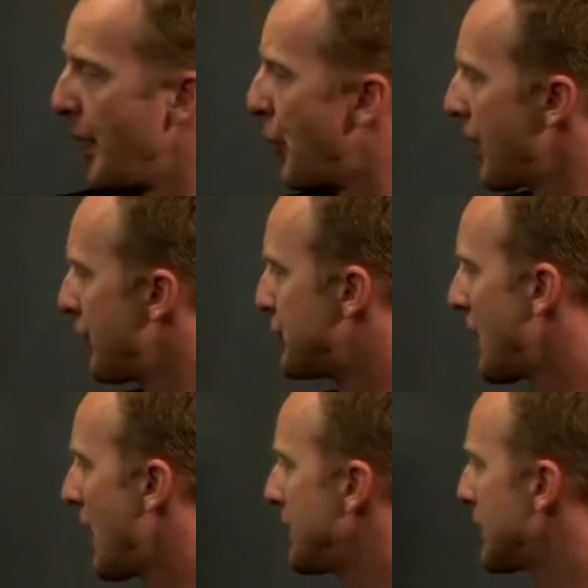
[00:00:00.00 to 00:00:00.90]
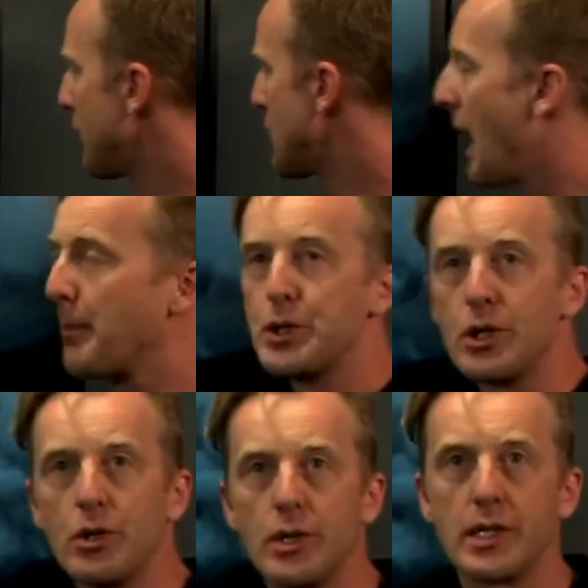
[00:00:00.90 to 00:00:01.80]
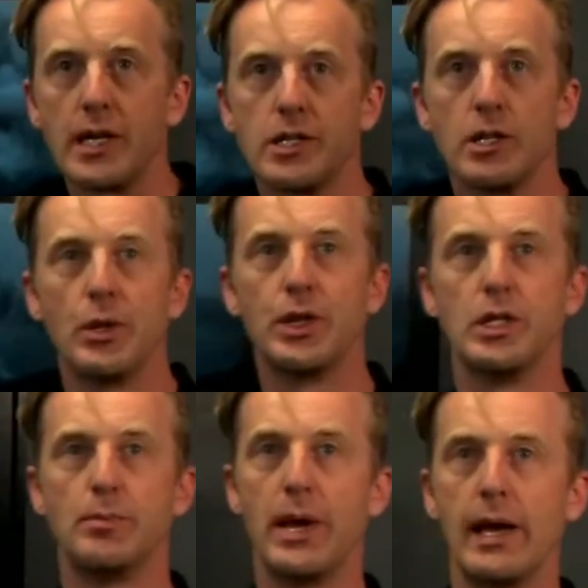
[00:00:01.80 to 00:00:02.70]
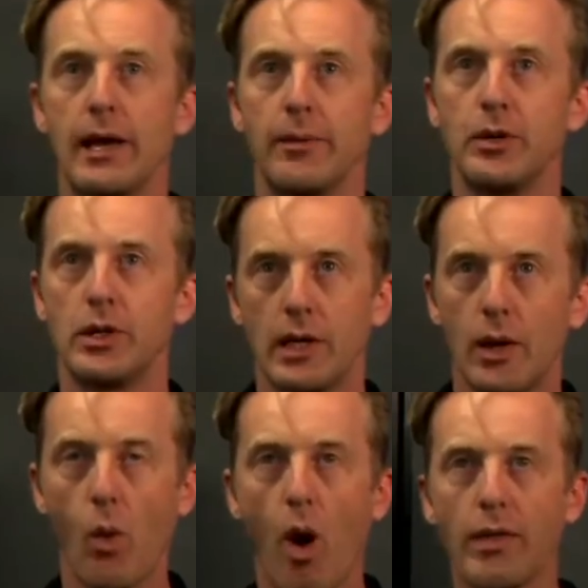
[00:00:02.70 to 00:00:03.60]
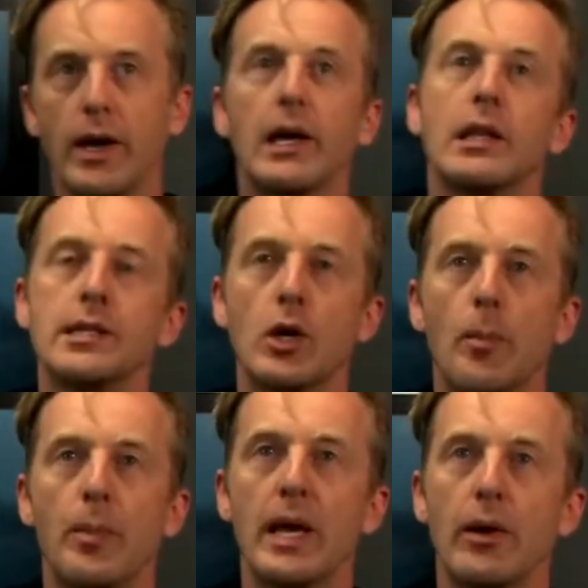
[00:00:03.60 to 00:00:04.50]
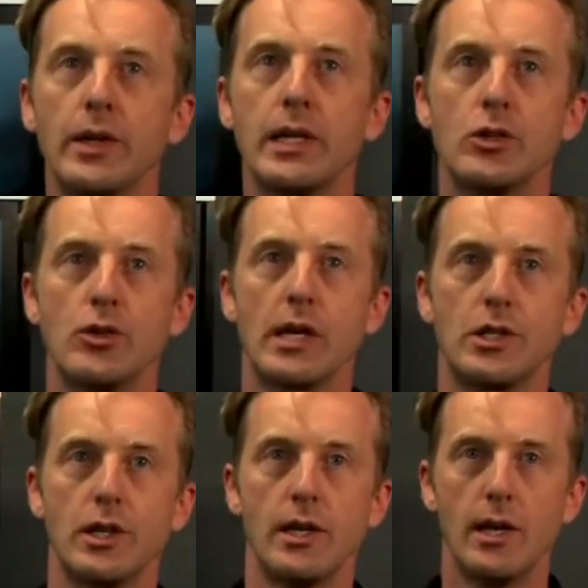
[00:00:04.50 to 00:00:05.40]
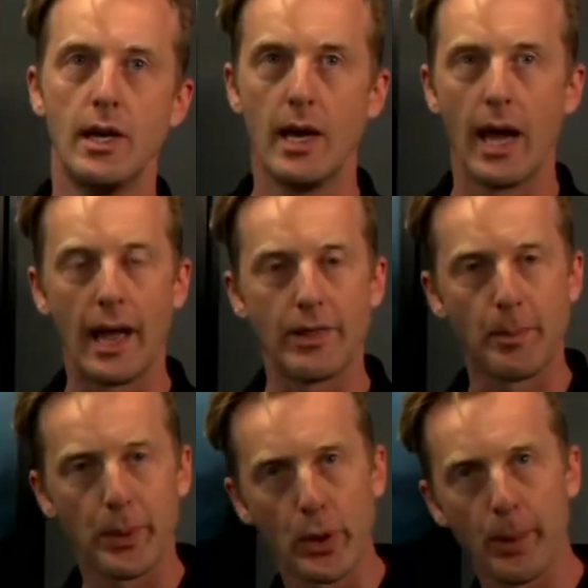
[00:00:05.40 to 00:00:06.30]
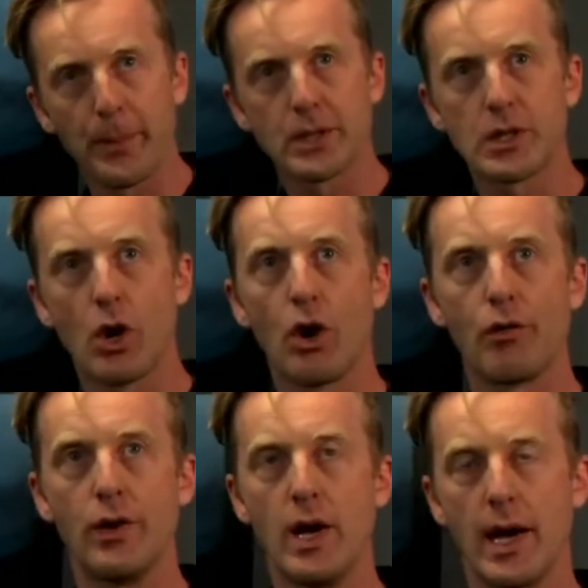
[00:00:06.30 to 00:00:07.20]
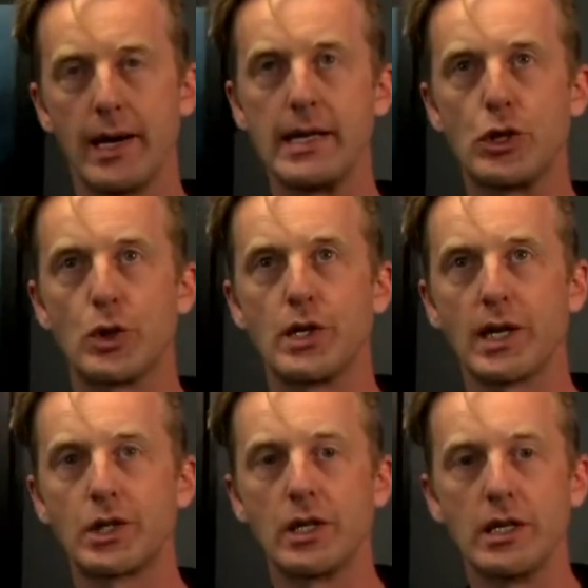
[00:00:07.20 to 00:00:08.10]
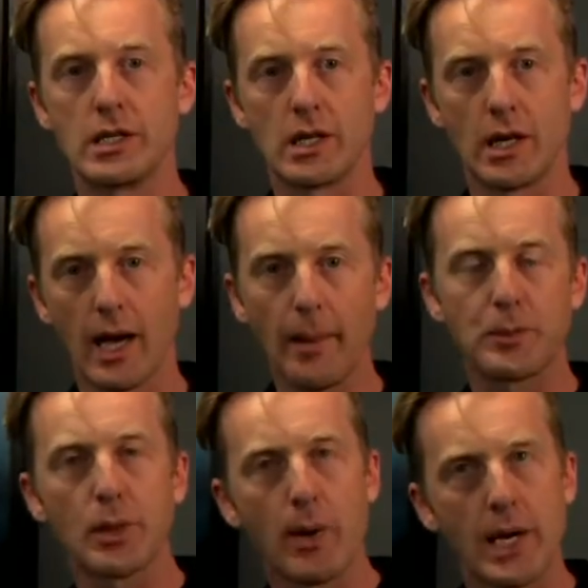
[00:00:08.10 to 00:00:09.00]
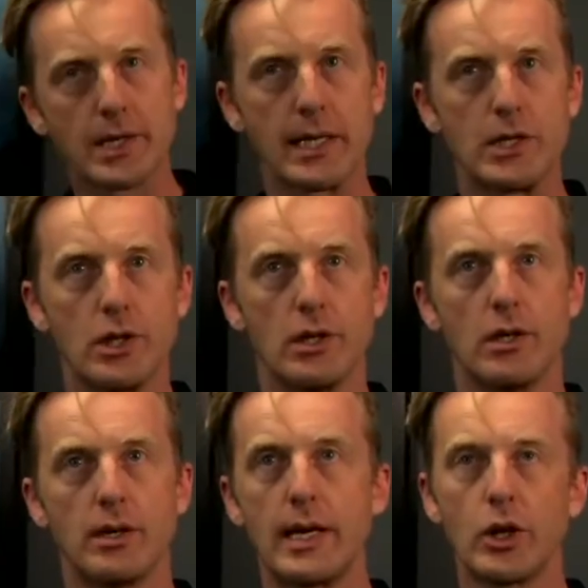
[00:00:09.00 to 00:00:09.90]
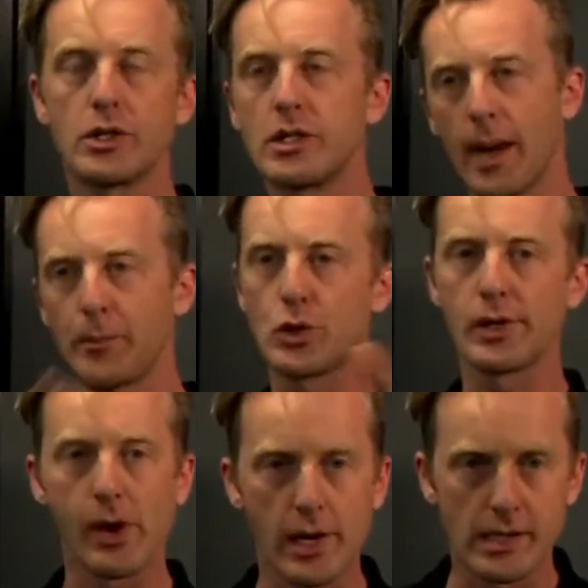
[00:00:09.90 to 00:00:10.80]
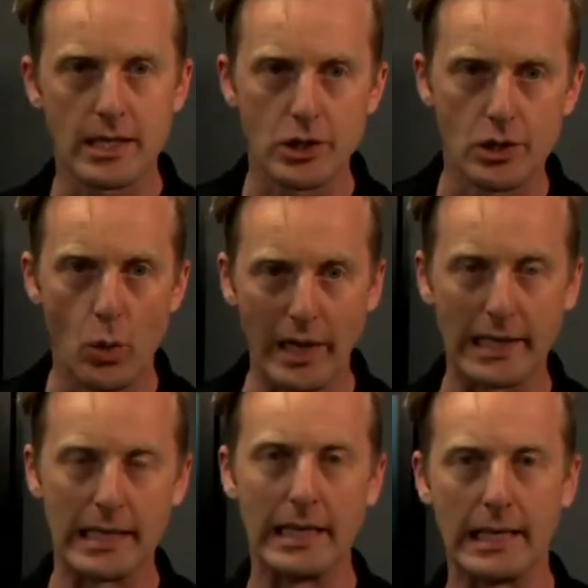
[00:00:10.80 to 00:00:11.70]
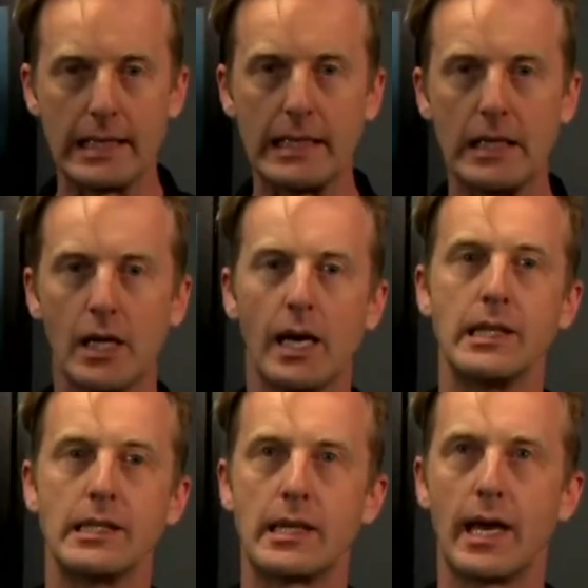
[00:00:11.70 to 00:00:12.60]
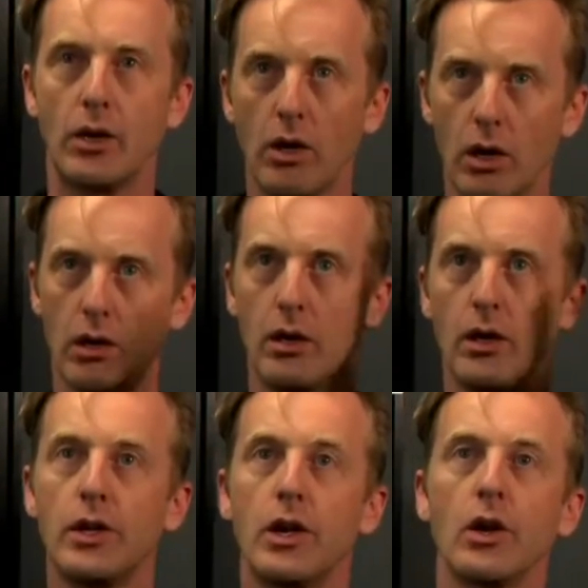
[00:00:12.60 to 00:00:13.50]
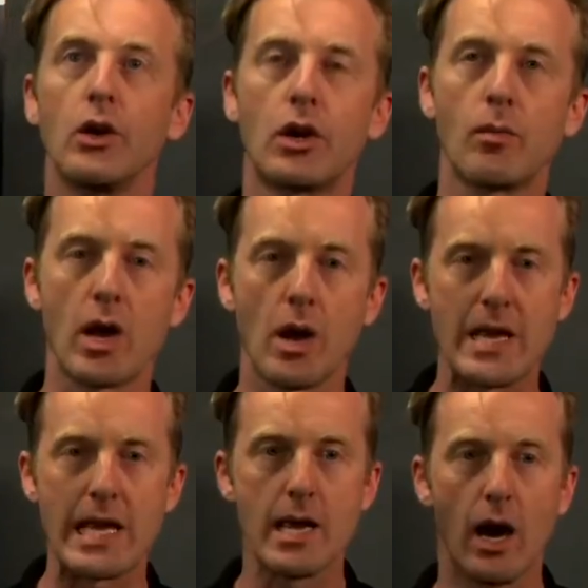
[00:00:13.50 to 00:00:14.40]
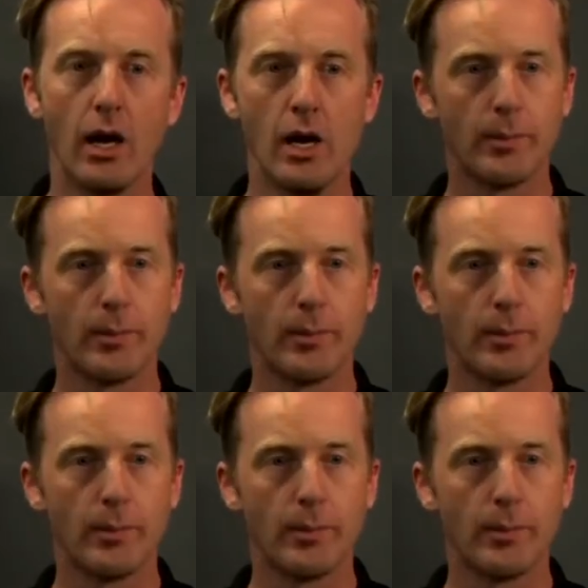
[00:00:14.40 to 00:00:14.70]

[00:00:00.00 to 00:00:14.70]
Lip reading: And what I've done is I've captured your attention with this bear. You're thinking, why the hell is there a bear on the introduction? And the purpose of an introduction is to capture my attention. Now, you're not just capturing my attention willy-nilly and saying, oh, you know, look at me, I'm here.